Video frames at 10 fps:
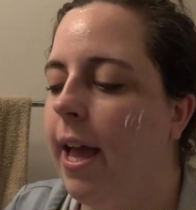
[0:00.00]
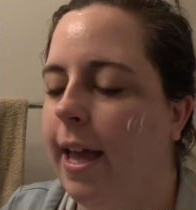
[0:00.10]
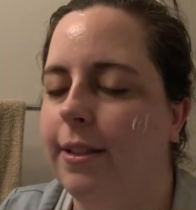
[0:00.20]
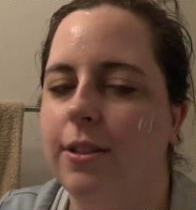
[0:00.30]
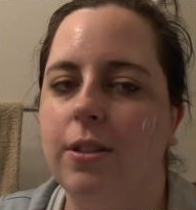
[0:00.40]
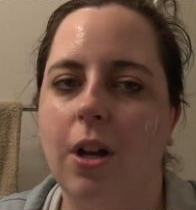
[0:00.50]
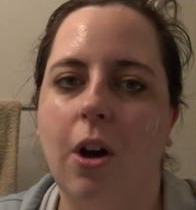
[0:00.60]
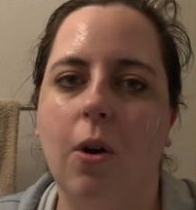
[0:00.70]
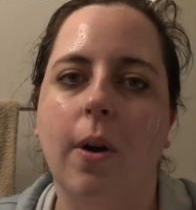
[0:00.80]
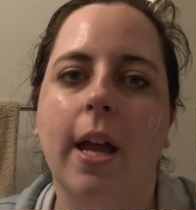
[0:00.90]
And
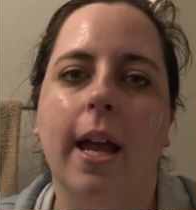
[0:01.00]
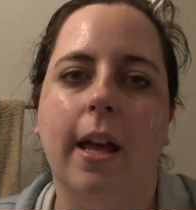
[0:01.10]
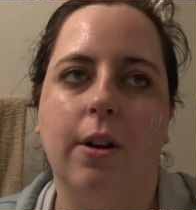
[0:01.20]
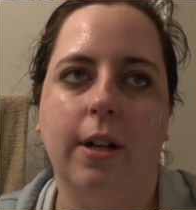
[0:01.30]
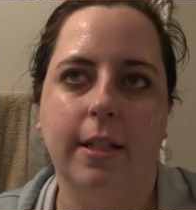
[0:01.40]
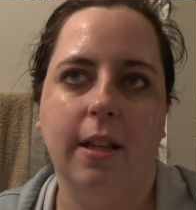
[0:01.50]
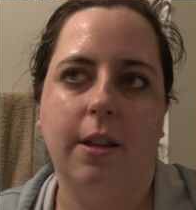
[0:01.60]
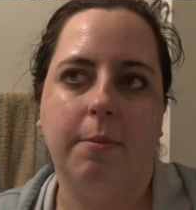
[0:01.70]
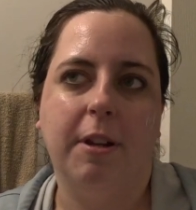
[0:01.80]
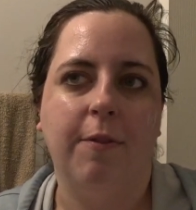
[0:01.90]
so there is a
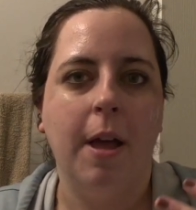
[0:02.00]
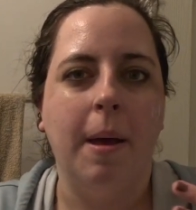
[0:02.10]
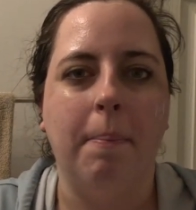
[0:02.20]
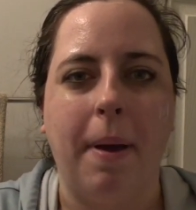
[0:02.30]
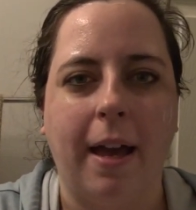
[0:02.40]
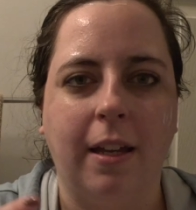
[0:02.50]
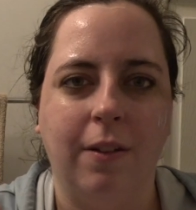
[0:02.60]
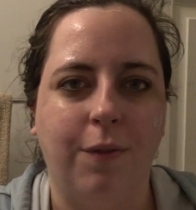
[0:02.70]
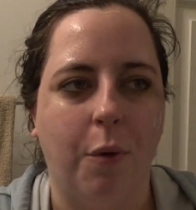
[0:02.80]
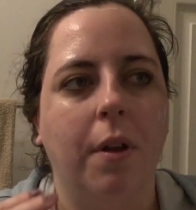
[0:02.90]
little bit of back
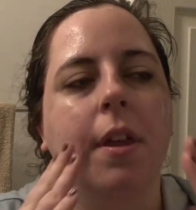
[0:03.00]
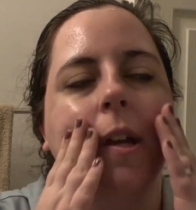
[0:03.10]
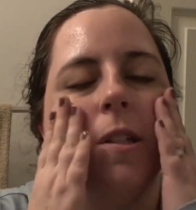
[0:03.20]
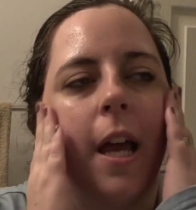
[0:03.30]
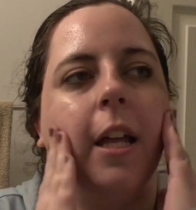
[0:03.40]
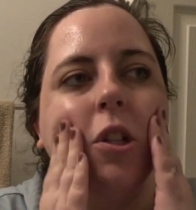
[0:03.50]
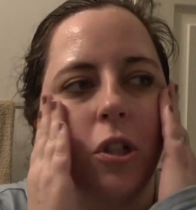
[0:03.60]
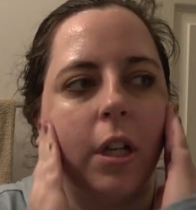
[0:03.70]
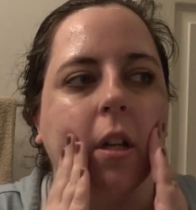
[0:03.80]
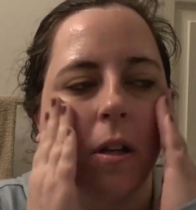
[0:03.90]
and forth
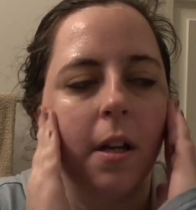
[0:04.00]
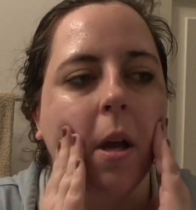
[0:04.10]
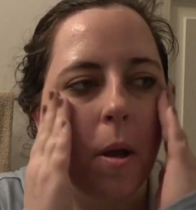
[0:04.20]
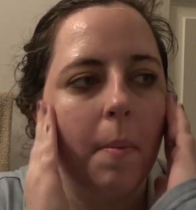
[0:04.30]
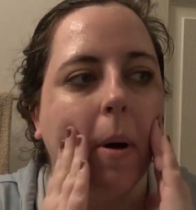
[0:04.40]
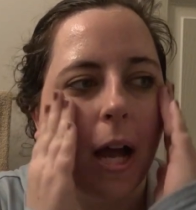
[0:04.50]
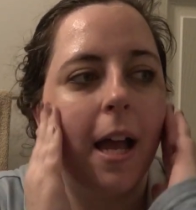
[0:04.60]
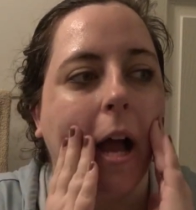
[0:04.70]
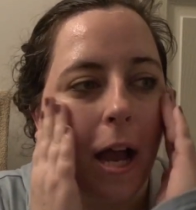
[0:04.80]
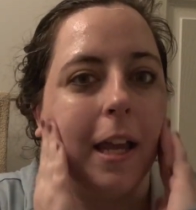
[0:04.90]
tension,
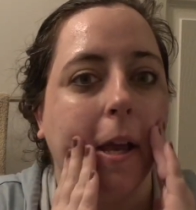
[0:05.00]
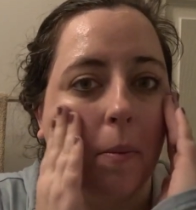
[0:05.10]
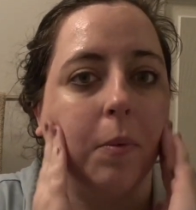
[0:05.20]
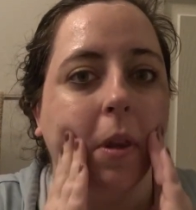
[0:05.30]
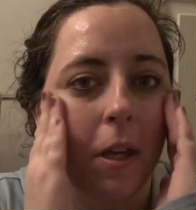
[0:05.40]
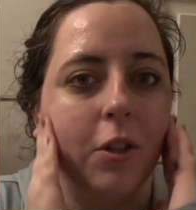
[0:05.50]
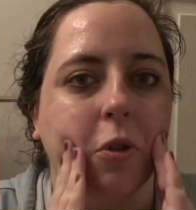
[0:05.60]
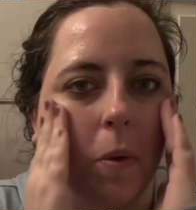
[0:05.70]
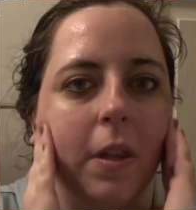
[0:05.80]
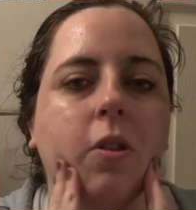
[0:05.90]
but I am really
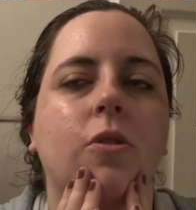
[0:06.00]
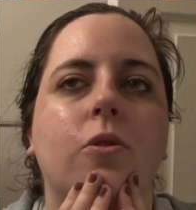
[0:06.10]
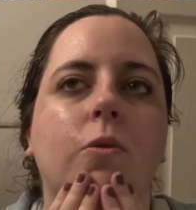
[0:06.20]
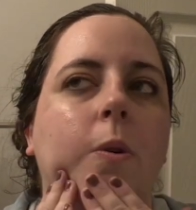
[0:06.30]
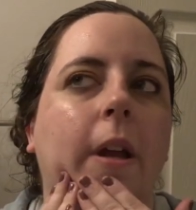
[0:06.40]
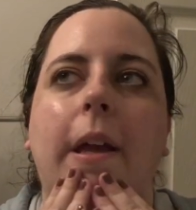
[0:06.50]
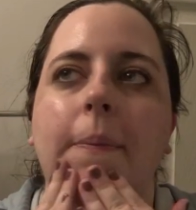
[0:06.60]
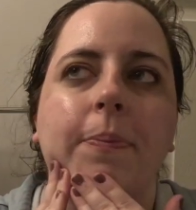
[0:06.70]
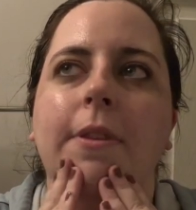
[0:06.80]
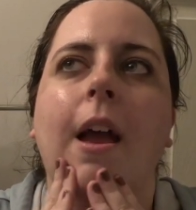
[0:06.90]
enjoying the story.